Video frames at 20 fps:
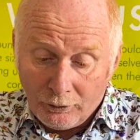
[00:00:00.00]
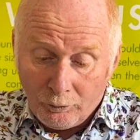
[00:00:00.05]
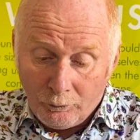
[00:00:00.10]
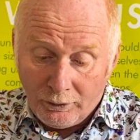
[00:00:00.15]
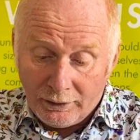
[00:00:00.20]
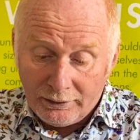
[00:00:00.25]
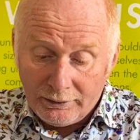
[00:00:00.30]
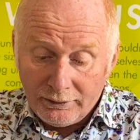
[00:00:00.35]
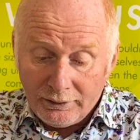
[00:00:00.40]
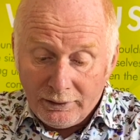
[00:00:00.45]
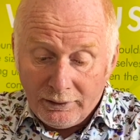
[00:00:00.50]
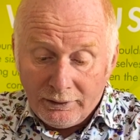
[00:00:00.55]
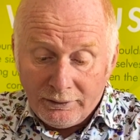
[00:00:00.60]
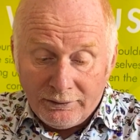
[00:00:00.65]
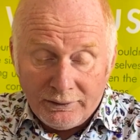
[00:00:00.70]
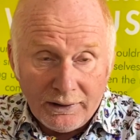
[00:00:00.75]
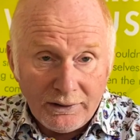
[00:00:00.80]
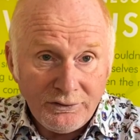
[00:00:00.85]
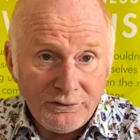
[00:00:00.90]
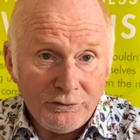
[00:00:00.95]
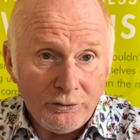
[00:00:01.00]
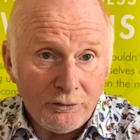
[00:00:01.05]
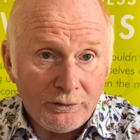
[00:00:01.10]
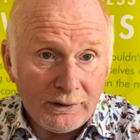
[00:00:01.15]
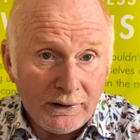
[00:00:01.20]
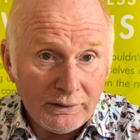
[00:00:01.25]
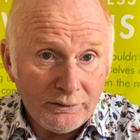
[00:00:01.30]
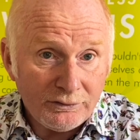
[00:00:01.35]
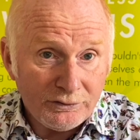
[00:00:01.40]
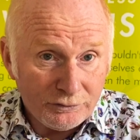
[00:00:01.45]
Well, yes, you
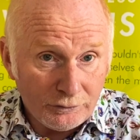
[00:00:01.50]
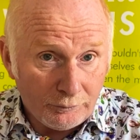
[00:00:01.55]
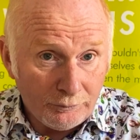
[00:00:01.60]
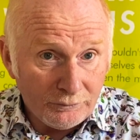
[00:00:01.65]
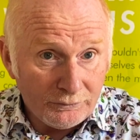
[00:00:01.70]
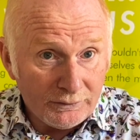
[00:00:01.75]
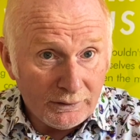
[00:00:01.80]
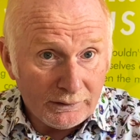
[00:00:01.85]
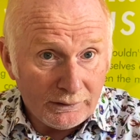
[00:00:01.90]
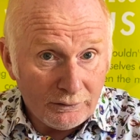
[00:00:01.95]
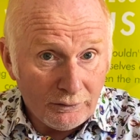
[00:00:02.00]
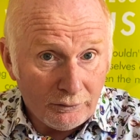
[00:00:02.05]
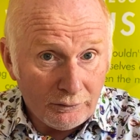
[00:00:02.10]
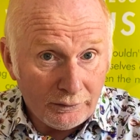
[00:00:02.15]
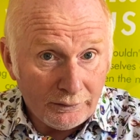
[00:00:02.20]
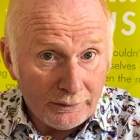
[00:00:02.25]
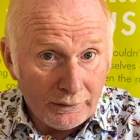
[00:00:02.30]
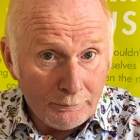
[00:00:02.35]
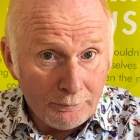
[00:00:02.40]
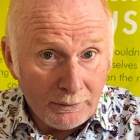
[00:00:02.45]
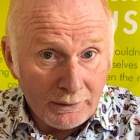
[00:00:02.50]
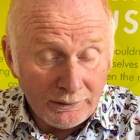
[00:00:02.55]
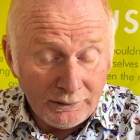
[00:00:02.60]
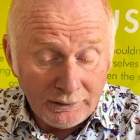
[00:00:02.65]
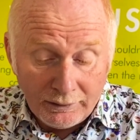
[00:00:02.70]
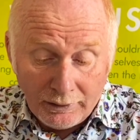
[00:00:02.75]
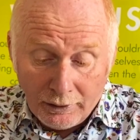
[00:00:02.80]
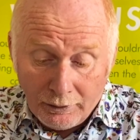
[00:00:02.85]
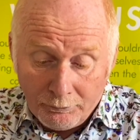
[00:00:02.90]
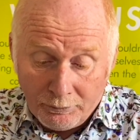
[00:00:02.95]
can stop them taking holiday,
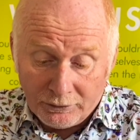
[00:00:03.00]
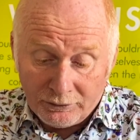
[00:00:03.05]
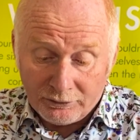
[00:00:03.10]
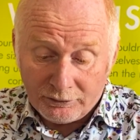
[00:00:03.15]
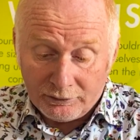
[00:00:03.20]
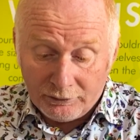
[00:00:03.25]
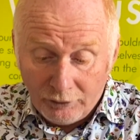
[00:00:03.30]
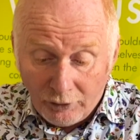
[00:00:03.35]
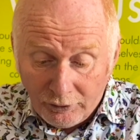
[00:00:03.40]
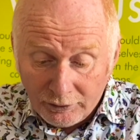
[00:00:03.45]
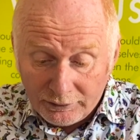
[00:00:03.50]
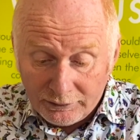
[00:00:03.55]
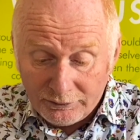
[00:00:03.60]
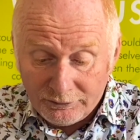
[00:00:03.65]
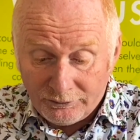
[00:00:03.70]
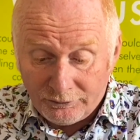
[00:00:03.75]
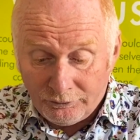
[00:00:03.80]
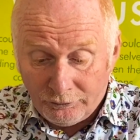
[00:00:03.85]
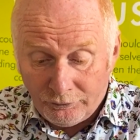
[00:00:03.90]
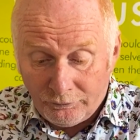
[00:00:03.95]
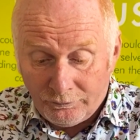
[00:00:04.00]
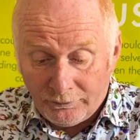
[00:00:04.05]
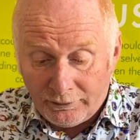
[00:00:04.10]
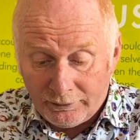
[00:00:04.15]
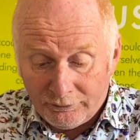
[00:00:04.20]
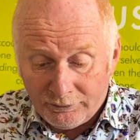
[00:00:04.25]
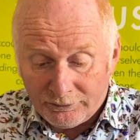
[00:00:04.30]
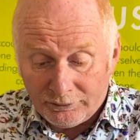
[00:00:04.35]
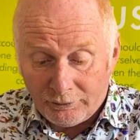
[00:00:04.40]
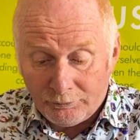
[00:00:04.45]
Paddy, but as long as
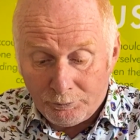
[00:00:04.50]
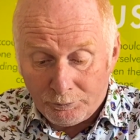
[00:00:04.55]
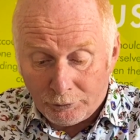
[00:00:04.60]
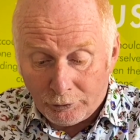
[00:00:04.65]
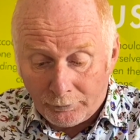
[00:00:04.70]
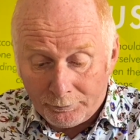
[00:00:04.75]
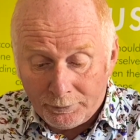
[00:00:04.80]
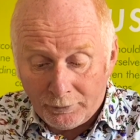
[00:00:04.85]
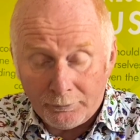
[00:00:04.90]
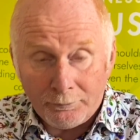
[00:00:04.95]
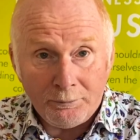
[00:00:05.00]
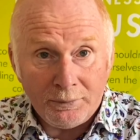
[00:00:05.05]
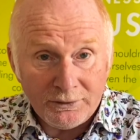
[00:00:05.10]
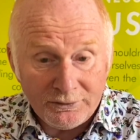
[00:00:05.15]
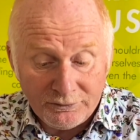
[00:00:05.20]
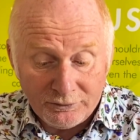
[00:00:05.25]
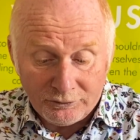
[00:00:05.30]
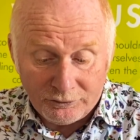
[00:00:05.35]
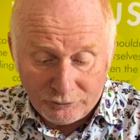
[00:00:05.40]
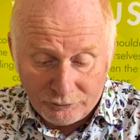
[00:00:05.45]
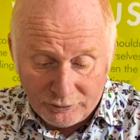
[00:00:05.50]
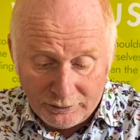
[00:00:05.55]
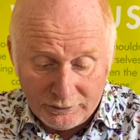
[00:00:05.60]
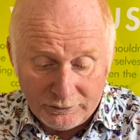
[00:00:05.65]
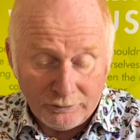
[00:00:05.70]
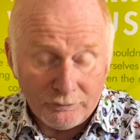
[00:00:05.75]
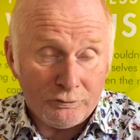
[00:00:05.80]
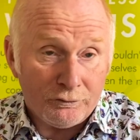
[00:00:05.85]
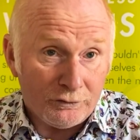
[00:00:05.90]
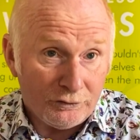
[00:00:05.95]
there is a proper business
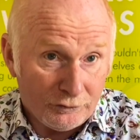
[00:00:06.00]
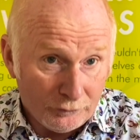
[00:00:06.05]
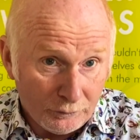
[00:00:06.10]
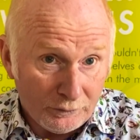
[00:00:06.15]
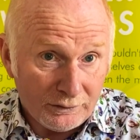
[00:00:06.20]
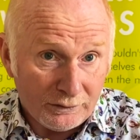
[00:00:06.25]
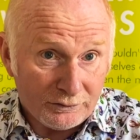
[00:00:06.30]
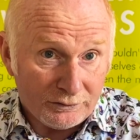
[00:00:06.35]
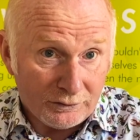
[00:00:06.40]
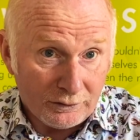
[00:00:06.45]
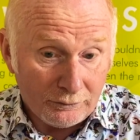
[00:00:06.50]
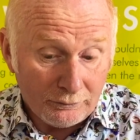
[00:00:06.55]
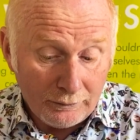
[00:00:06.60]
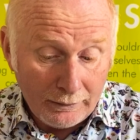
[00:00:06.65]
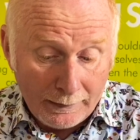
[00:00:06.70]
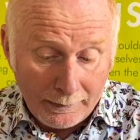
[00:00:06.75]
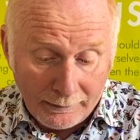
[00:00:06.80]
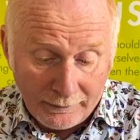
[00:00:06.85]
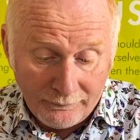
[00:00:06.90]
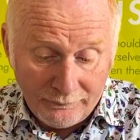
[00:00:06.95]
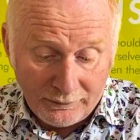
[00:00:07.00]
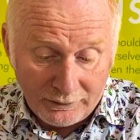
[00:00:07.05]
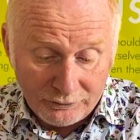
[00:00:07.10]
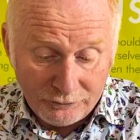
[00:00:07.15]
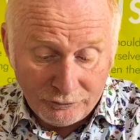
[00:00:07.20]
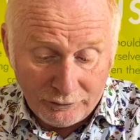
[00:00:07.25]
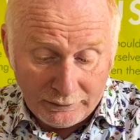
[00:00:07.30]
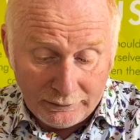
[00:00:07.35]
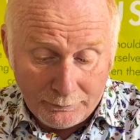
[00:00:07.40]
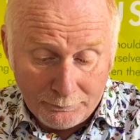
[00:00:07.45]
reason for doing so. And that's
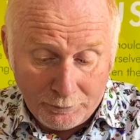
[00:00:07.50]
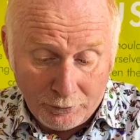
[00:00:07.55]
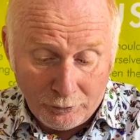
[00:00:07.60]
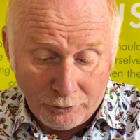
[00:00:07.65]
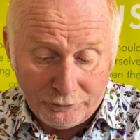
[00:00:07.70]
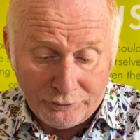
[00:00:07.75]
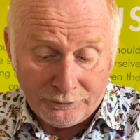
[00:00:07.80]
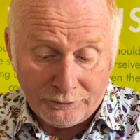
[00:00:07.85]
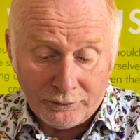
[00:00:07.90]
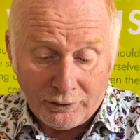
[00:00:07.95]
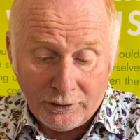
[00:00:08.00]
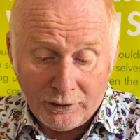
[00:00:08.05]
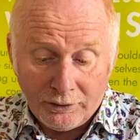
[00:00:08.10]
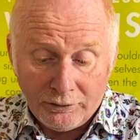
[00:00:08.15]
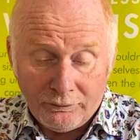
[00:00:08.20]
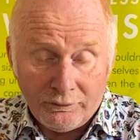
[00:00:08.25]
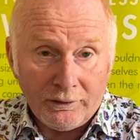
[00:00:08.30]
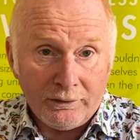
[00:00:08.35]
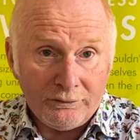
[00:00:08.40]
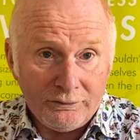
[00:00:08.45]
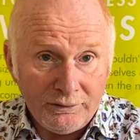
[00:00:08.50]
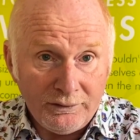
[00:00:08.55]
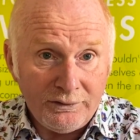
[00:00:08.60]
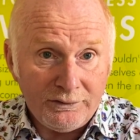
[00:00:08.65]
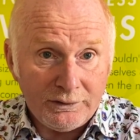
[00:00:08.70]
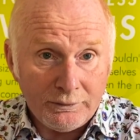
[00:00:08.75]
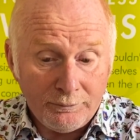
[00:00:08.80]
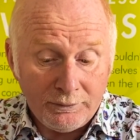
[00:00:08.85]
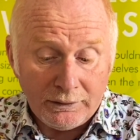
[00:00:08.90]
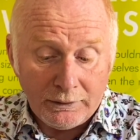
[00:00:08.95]
really important. There needs
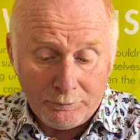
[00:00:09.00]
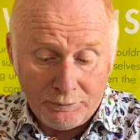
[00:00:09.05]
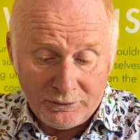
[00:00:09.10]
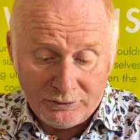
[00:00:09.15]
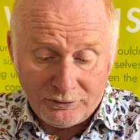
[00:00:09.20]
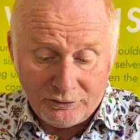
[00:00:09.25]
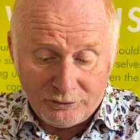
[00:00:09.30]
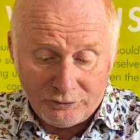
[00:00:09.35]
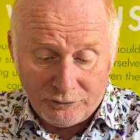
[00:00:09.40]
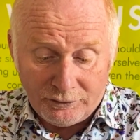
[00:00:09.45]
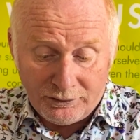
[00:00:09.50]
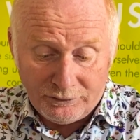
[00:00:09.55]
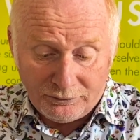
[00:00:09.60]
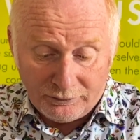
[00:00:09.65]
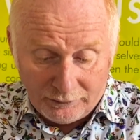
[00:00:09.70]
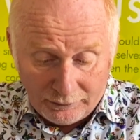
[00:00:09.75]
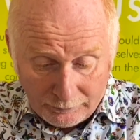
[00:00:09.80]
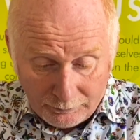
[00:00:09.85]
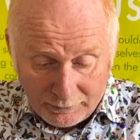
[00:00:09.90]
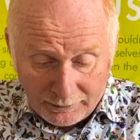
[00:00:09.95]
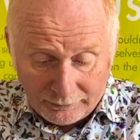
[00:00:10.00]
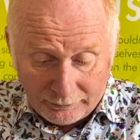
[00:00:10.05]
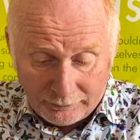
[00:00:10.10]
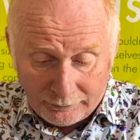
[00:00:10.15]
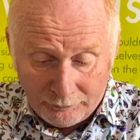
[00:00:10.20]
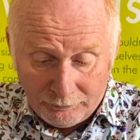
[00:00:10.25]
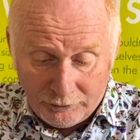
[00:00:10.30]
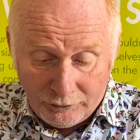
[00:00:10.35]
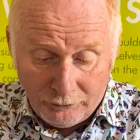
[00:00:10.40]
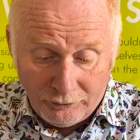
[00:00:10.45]
to be a business reason and
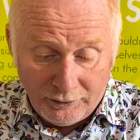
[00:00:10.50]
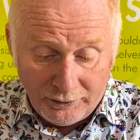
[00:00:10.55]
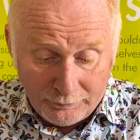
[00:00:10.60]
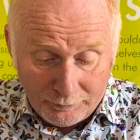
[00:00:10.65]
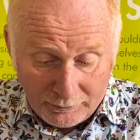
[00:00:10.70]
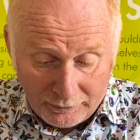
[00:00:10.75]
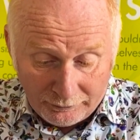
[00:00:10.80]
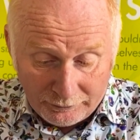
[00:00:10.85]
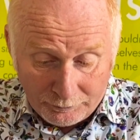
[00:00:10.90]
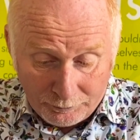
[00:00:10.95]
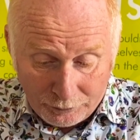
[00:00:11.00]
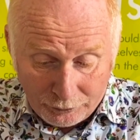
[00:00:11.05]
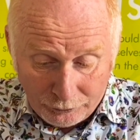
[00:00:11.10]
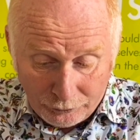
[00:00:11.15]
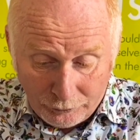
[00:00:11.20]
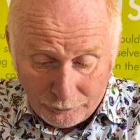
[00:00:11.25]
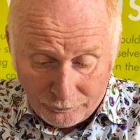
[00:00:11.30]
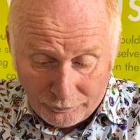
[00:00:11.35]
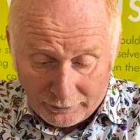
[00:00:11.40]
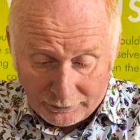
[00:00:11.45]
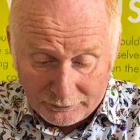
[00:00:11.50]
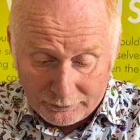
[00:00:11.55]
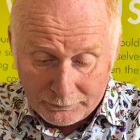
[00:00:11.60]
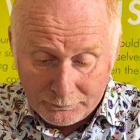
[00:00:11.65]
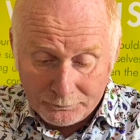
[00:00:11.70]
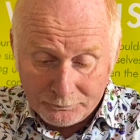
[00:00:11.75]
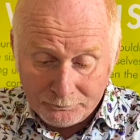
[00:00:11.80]
you need to be able to prove that.